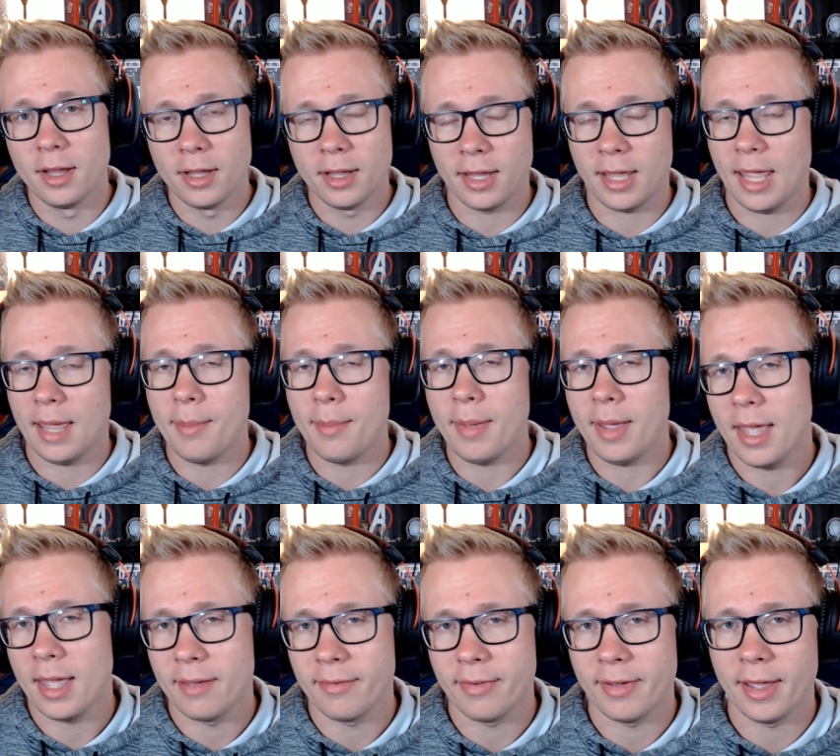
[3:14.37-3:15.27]
A game may
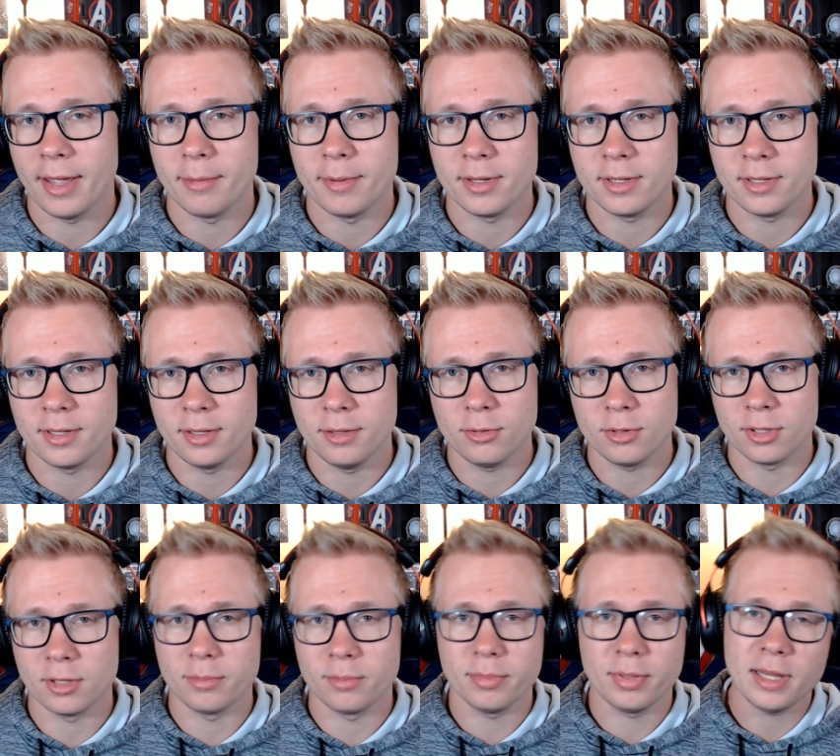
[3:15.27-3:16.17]
have high
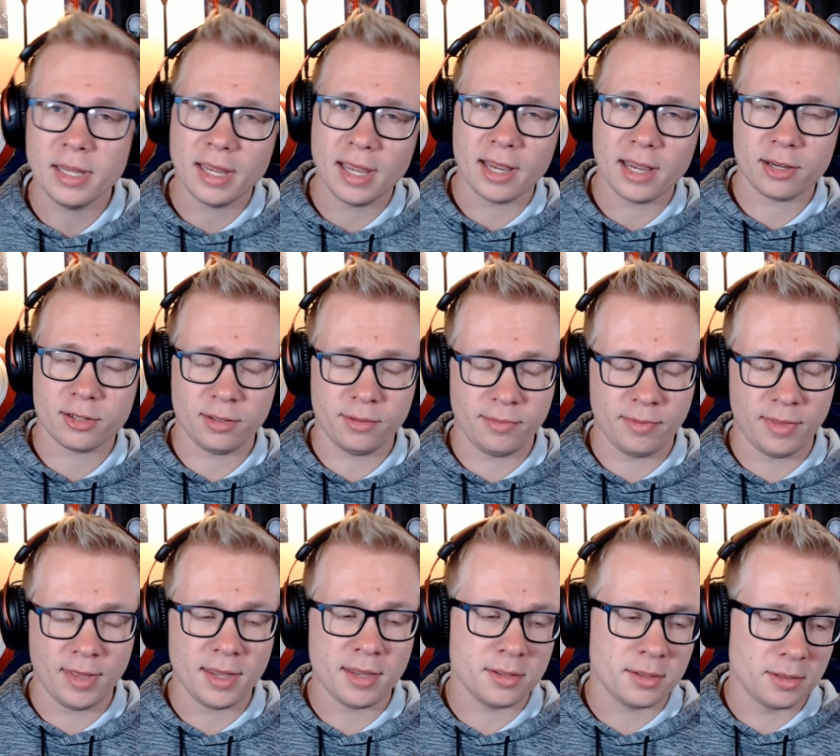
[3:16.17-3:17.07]
resolution, but he actually
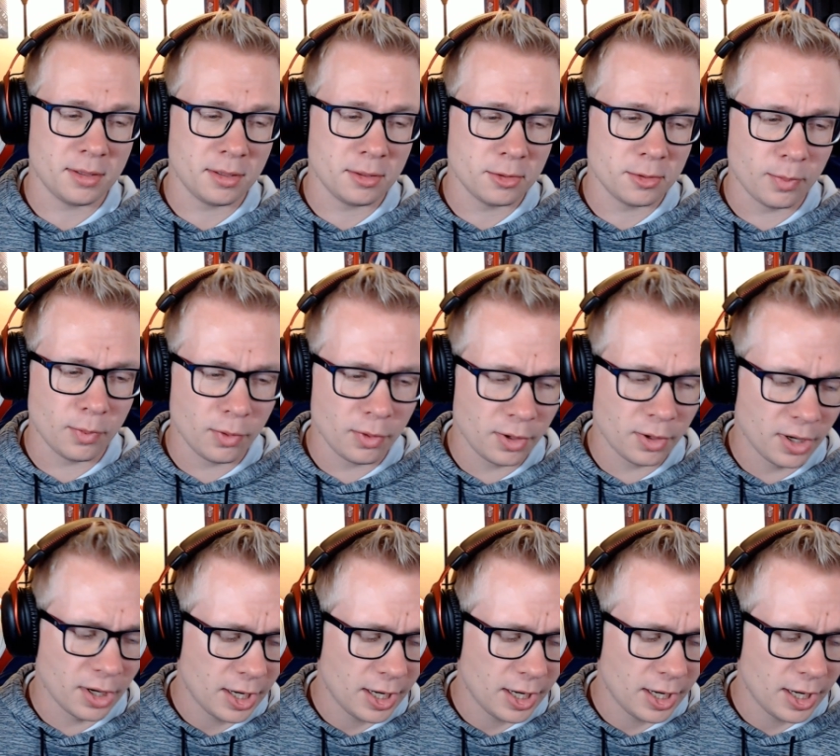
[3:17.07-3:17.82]
thinks there's more